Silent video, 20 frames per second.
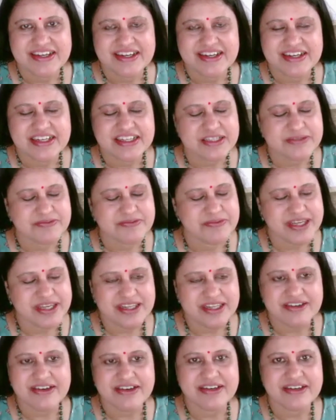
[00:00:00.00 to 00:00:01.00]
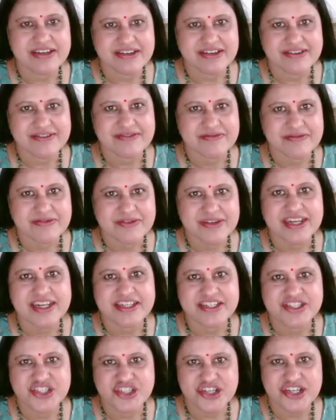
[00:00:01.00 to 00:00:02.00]
It's been a
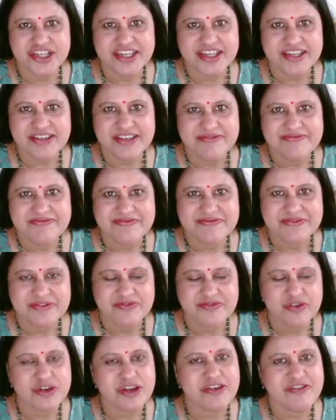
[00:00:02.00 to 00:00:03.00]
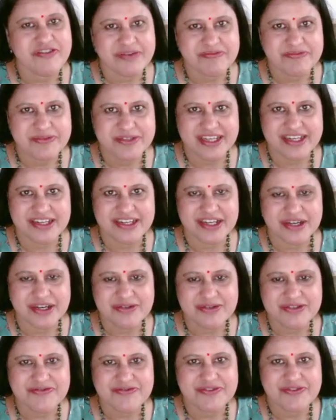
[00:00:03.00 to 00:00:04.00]
great journey, full of ups and
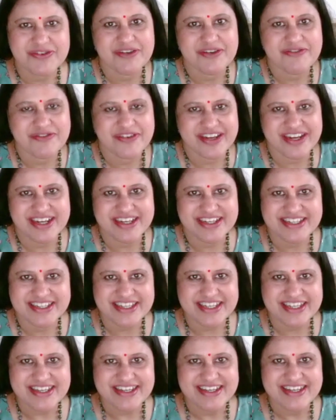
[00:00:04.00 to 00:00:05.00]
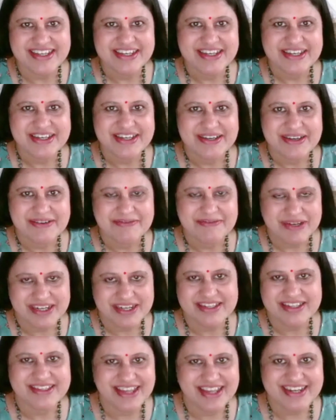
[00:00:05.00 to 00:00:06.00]
downs, full of variety. But
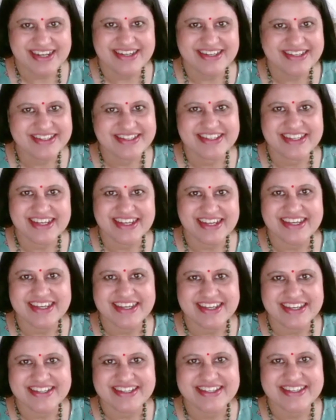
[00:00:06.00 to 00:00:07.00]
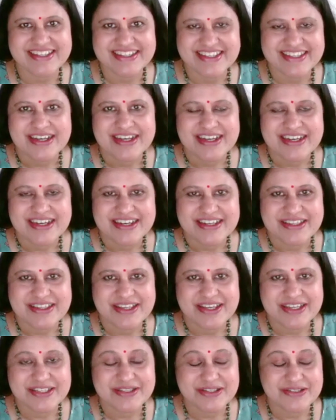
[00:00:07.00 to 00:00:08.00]
that is the IAS. There's
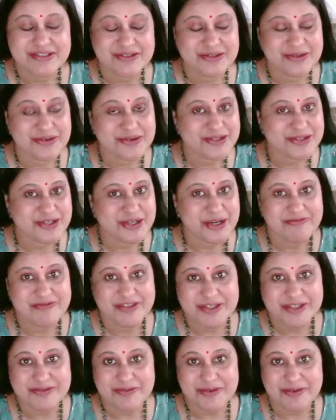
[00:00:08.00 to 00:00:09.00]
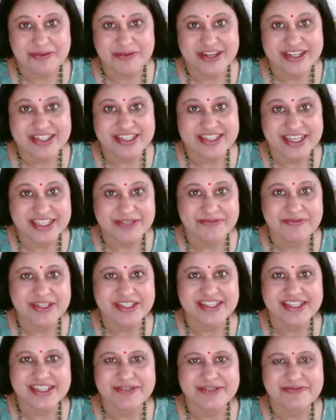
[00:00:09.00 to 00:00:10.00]
no job which provides as much
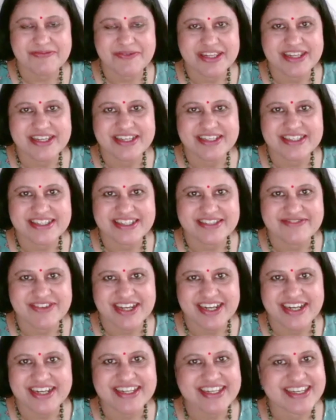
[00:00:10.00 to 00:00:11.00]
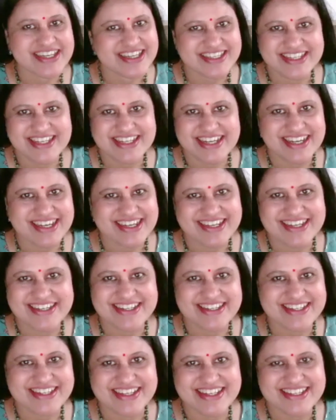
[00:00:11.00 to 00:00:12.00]
experience as variety as the IAS
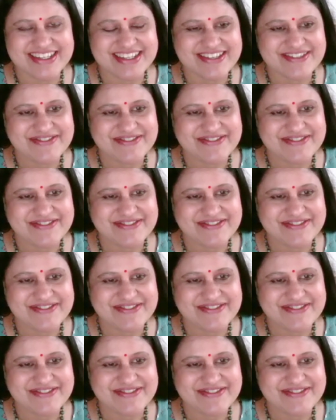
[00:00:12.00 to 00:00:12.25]
does.